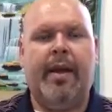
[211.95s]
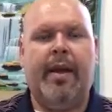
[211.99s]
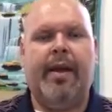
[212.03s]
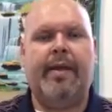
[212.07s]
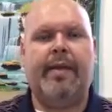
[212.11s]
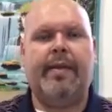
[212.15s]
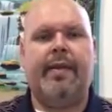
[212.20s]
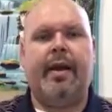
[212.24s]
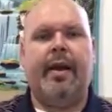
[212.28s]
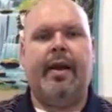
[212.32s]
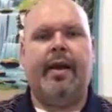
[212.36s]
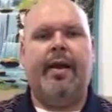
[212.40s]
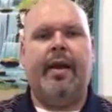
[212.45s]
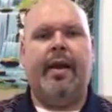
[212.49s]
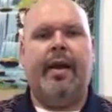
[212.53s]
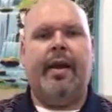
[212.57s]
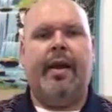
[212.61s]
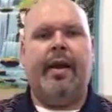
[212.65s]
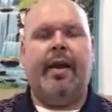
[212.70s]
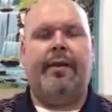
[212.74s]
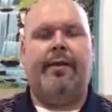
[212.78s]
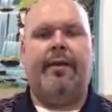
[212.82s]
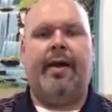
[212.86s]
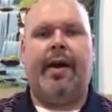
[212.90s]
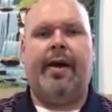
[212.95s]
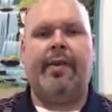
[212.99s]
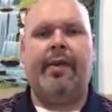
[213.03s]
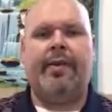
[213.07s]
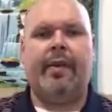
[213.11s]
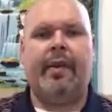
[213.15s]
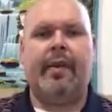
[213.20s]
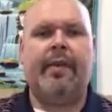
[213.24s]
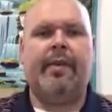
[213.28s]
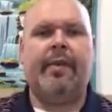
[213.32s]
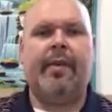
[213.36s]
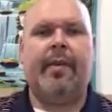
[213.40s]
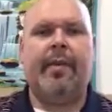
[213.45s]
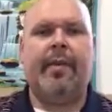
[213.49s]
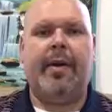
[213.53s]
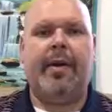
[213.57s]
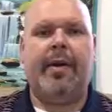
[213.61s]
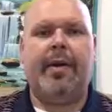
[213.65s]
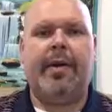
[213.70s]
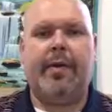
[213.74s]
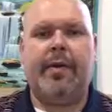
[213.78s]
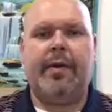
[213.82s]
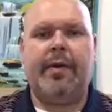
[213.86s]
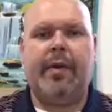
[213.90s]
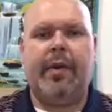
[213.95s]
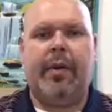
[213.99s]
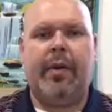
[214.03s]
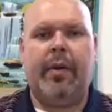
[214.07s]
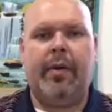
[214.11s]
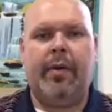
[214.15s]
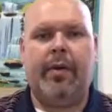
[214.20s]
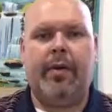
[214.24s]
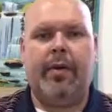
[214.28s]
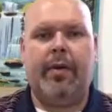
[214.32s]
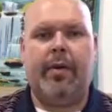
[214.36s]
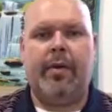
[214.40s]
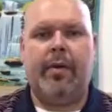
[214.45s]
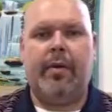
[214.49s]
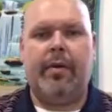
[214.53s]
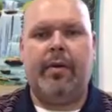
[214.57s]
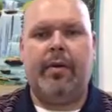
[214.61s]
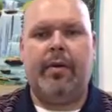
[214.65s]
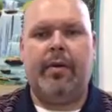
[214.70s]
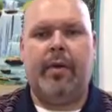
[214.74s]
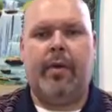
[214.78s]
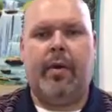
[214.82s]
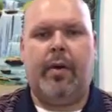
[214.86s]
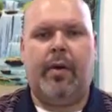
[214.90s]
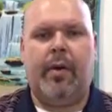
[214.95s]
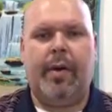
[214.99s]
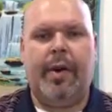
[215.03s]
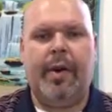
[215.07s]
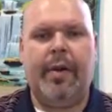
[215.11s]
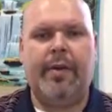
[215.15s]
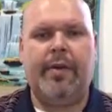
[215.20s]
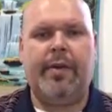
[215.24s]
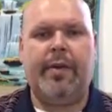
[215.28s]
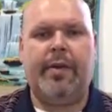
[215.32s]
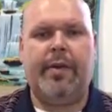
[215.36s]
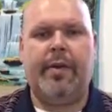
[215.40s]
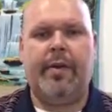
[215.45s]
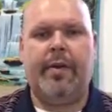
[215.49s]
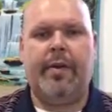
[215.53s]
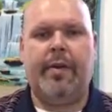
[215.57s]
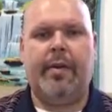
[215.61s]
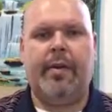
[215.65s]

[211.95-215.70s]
He said, "If I saw somebody that was hurt or injured